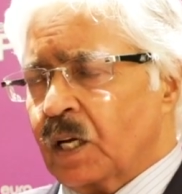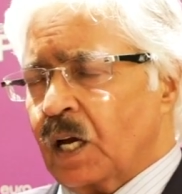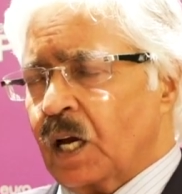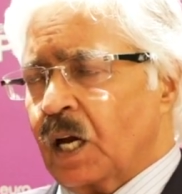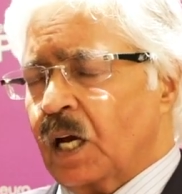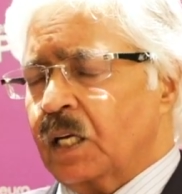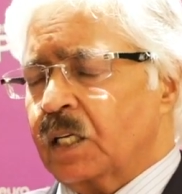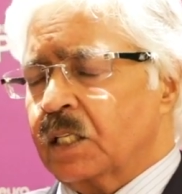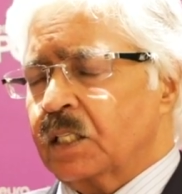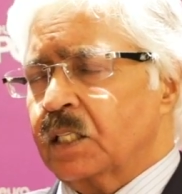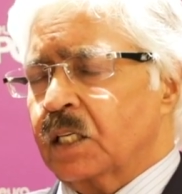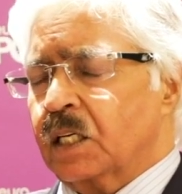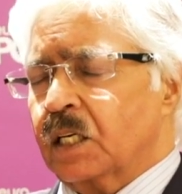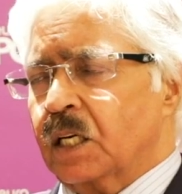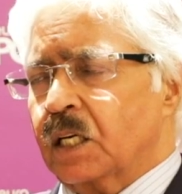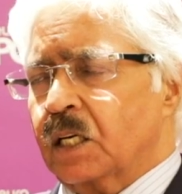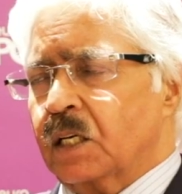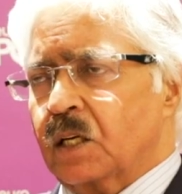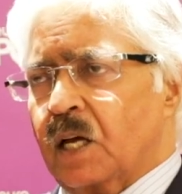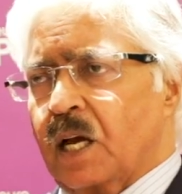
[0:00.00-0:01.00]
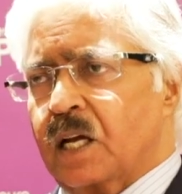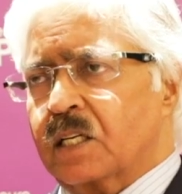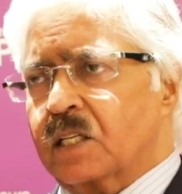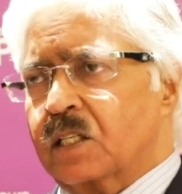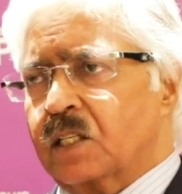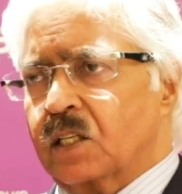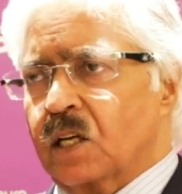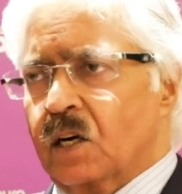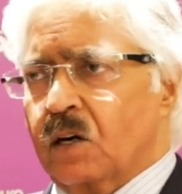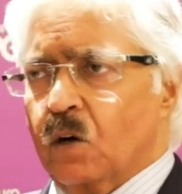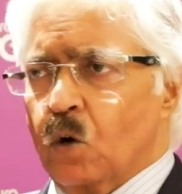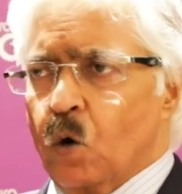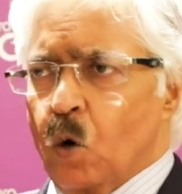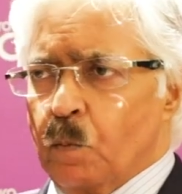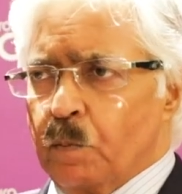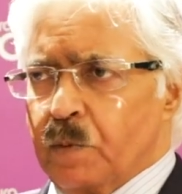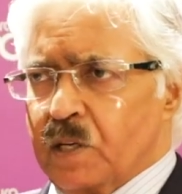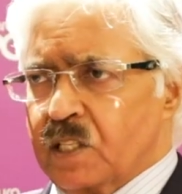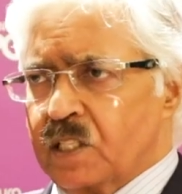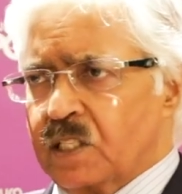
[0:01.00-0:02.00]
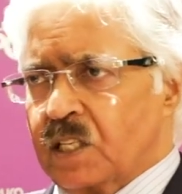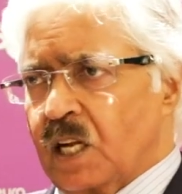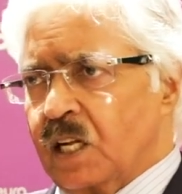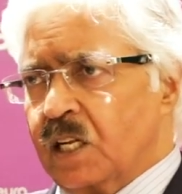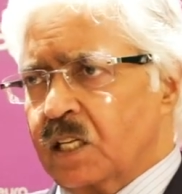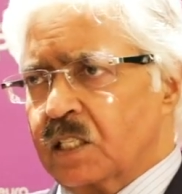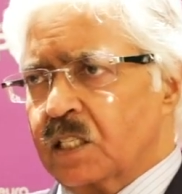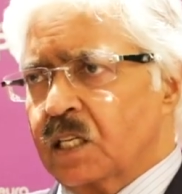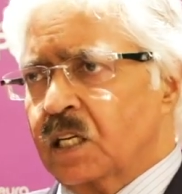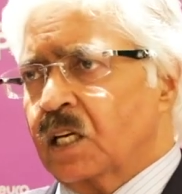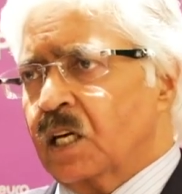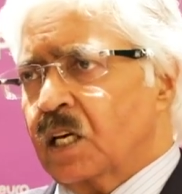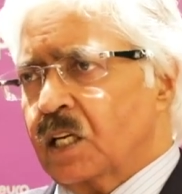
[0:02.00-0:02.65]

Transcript: and there are open cells